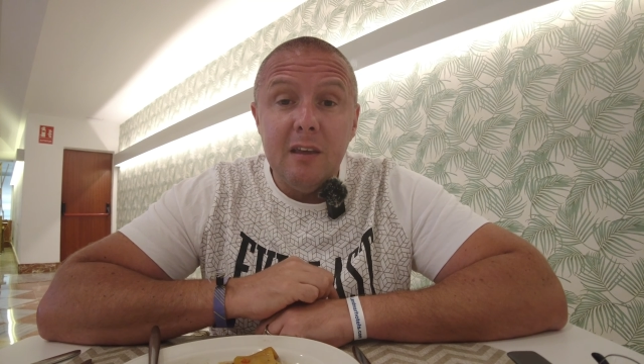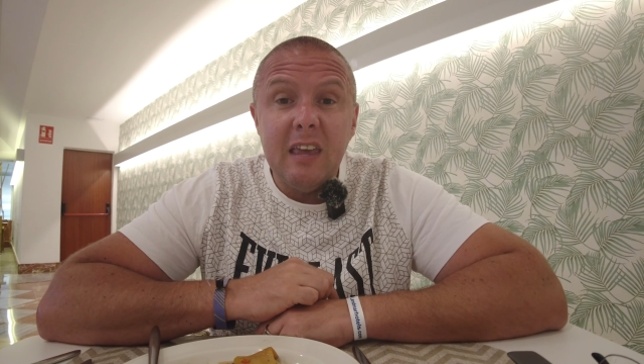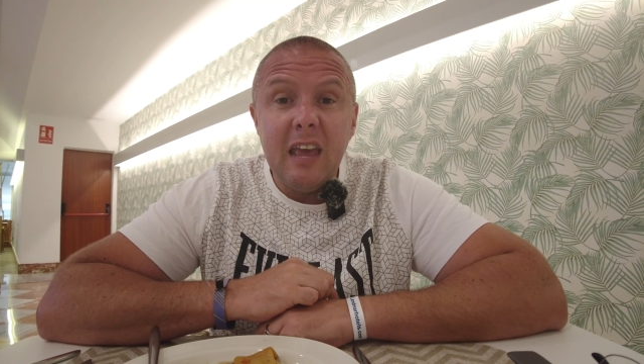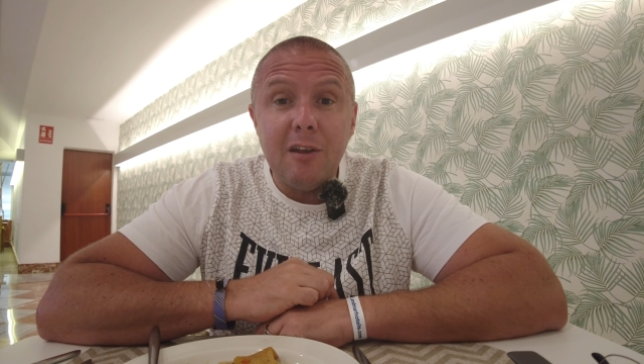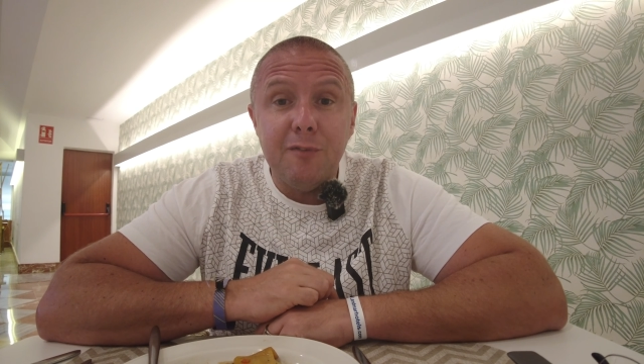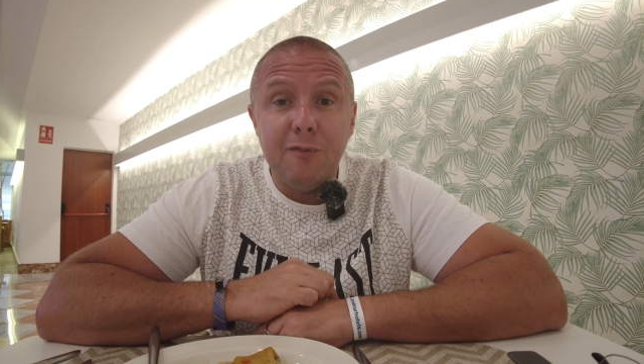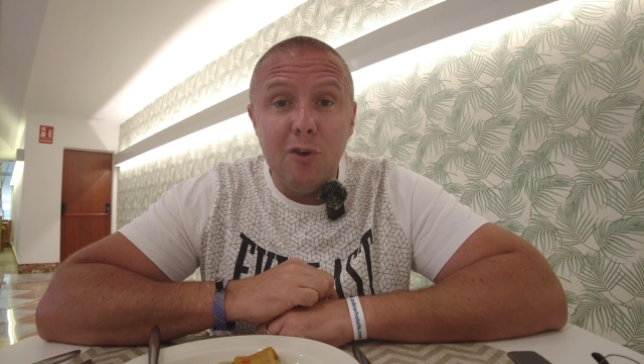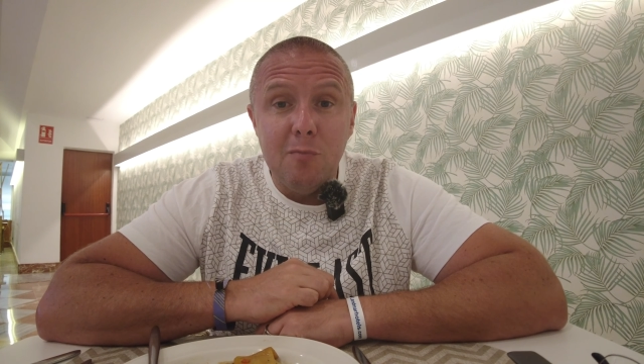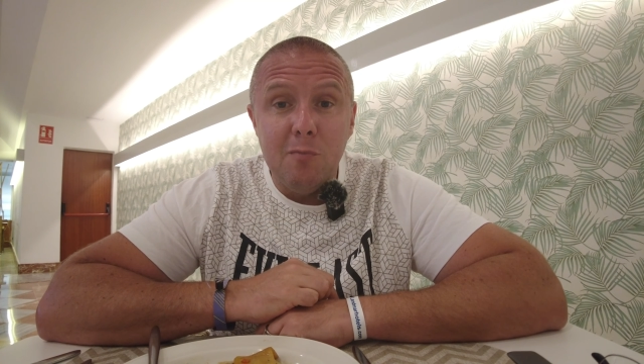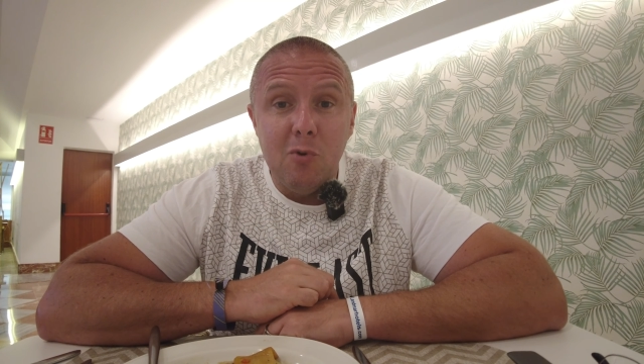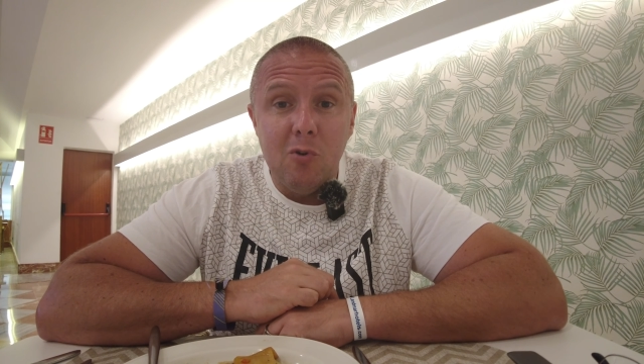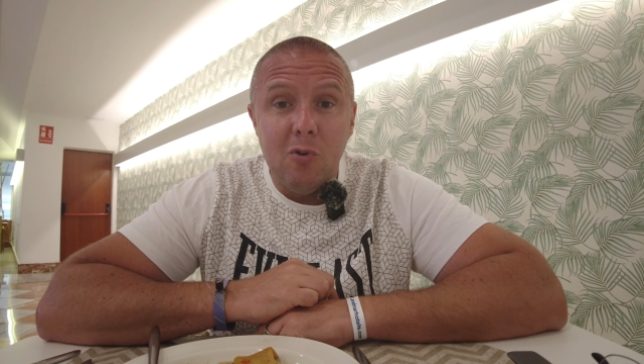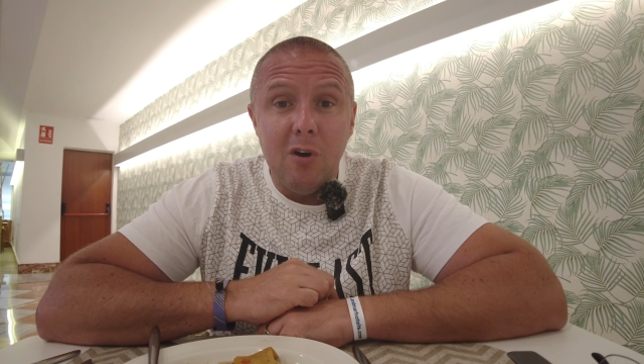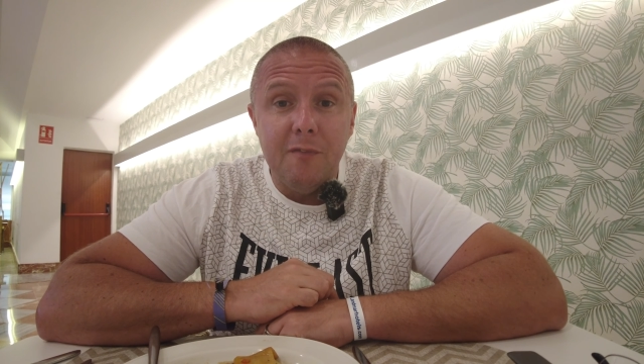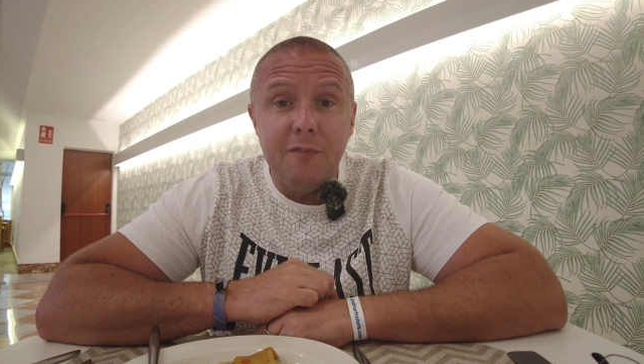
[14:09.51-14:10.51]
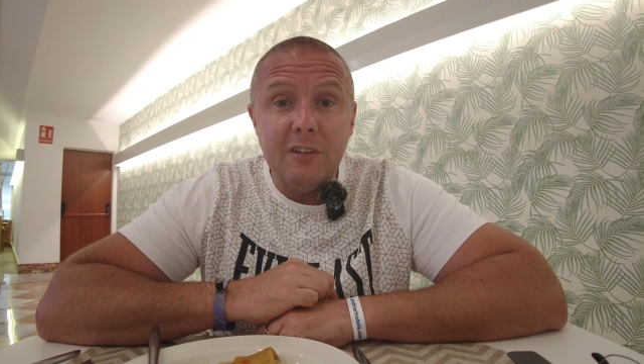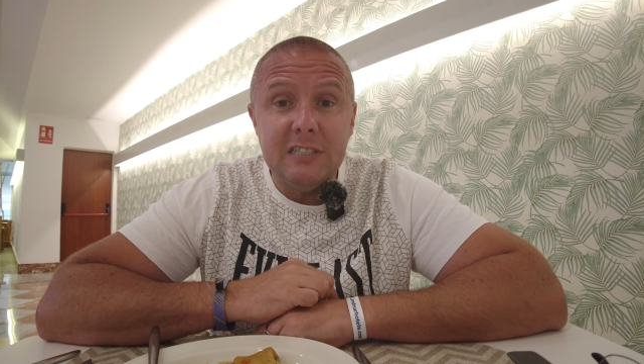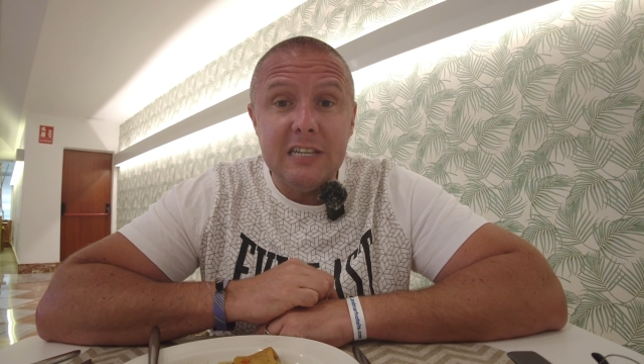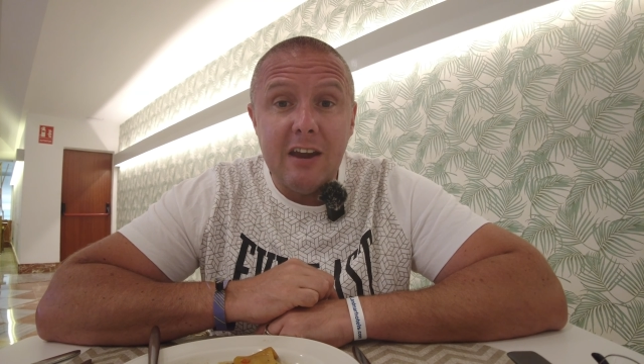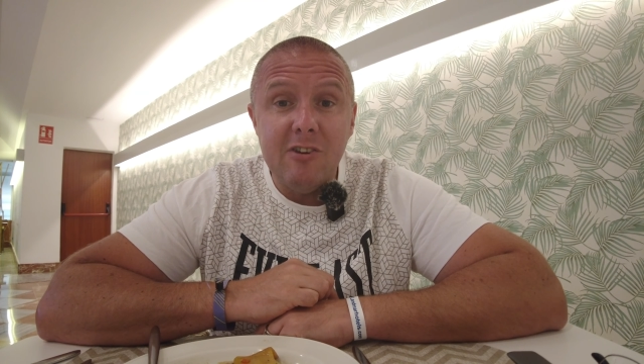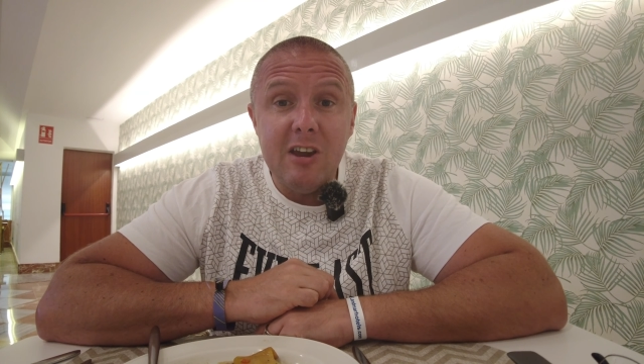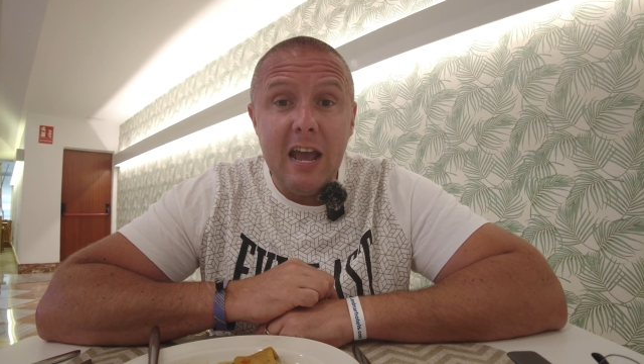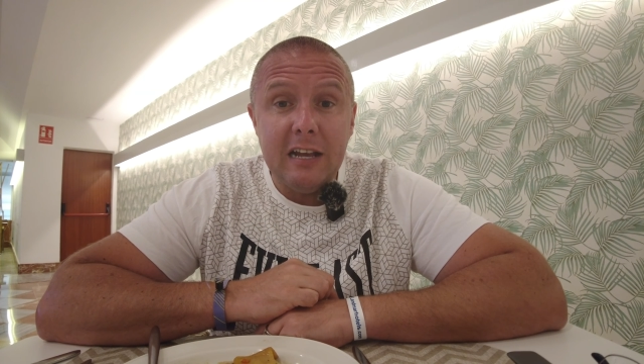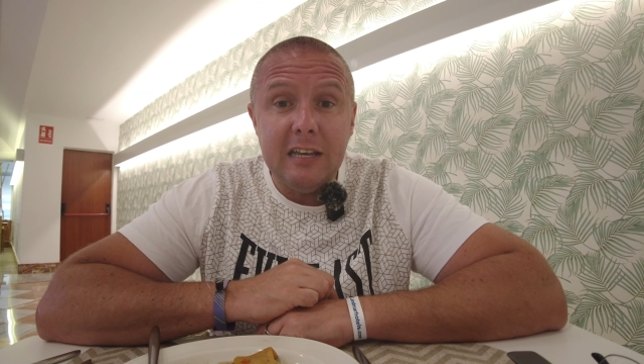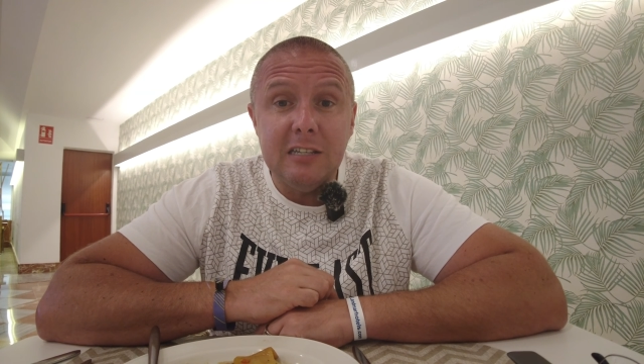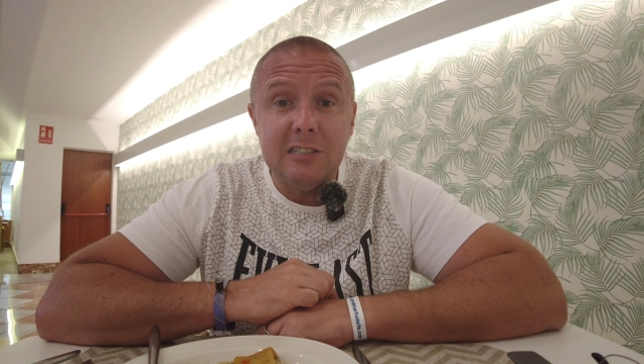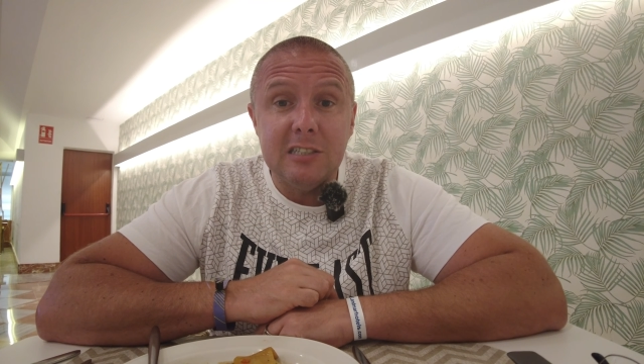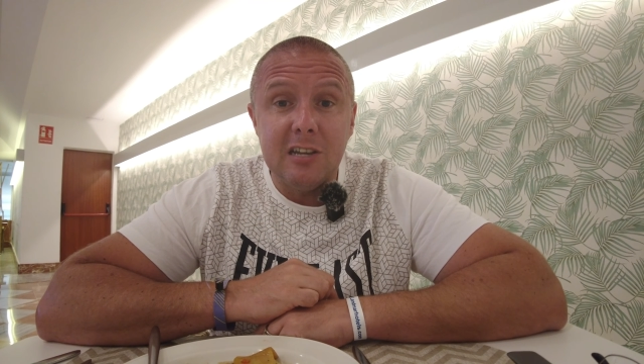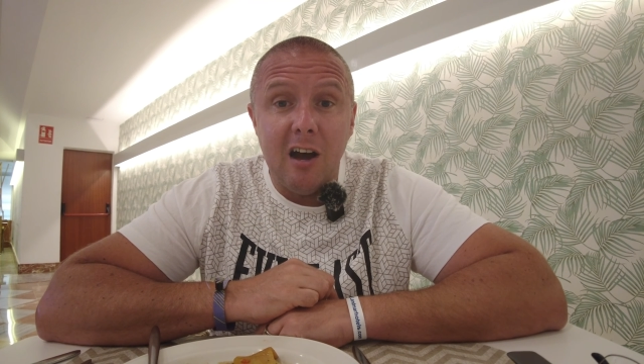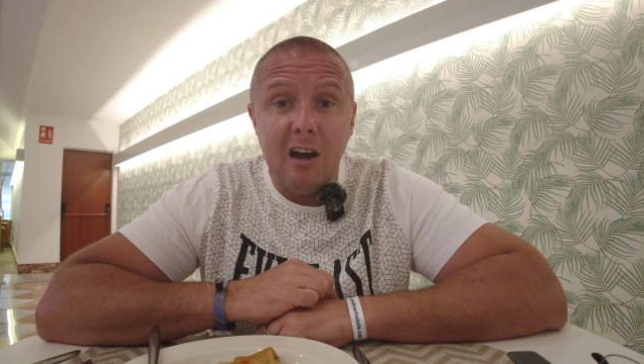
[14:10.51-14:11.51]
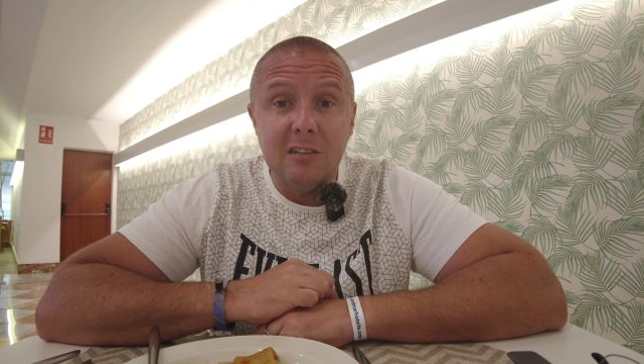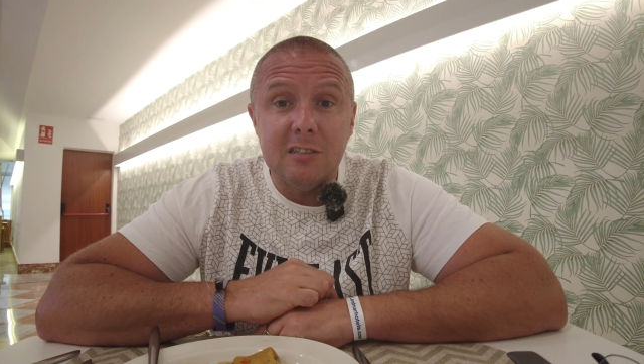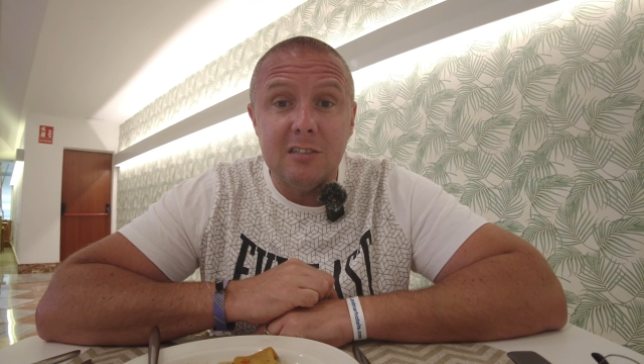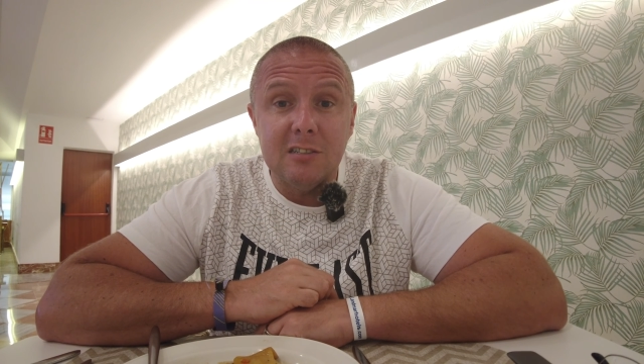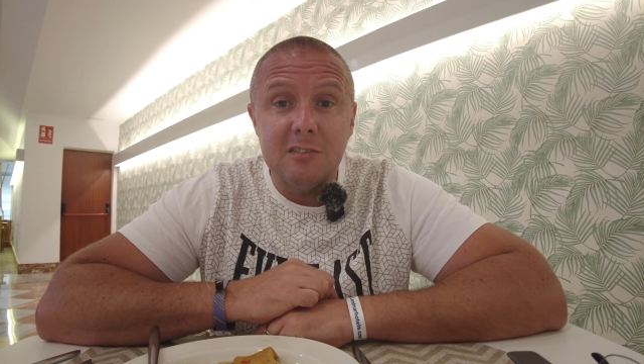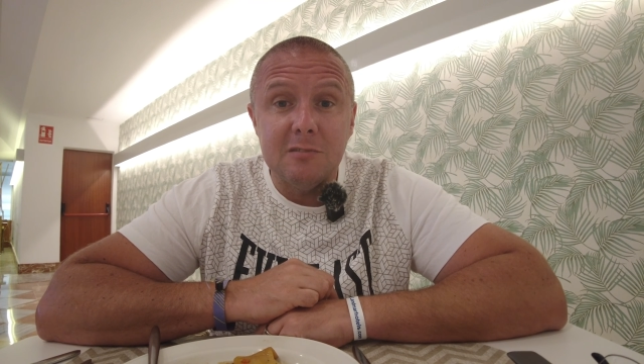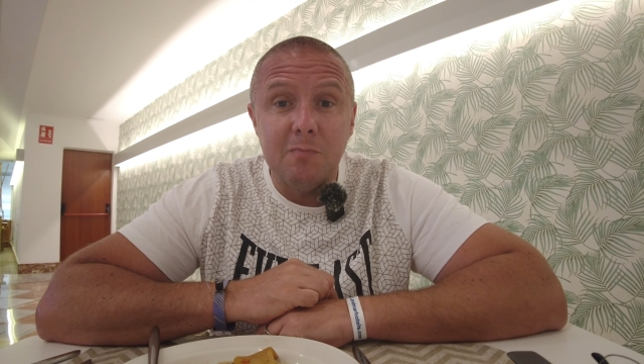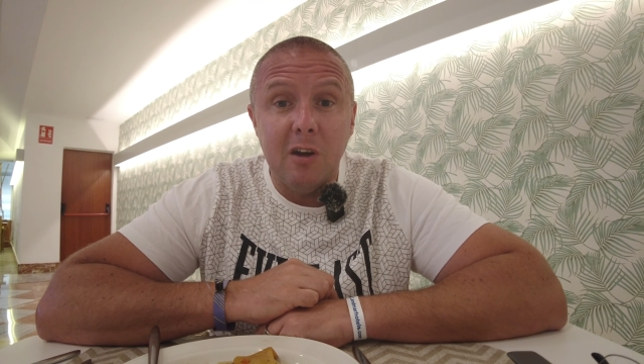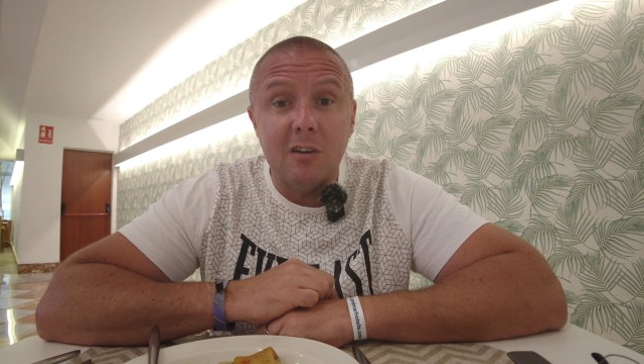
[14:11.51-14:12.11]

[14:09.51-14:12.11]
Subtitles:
get a few more of the teriyaki starters.